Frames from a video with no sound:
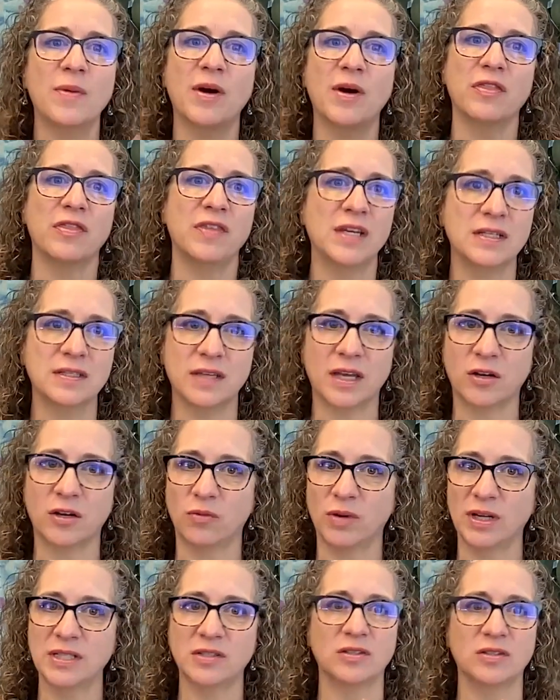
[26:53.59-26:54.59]
about things
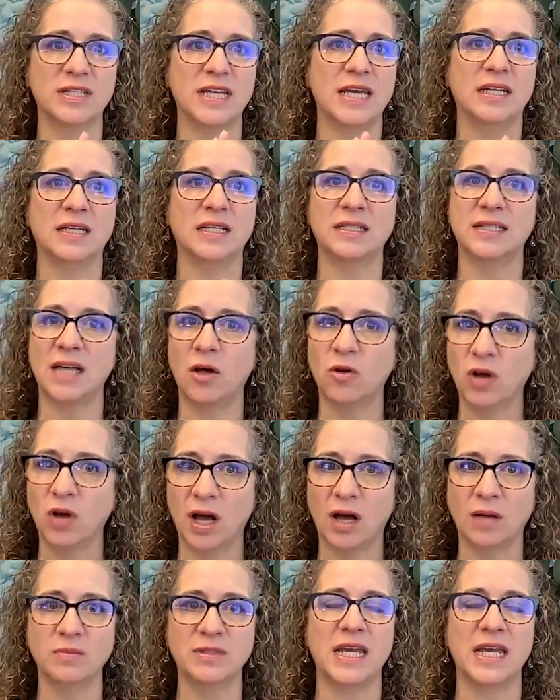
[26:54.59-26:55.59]
like rental data, telecom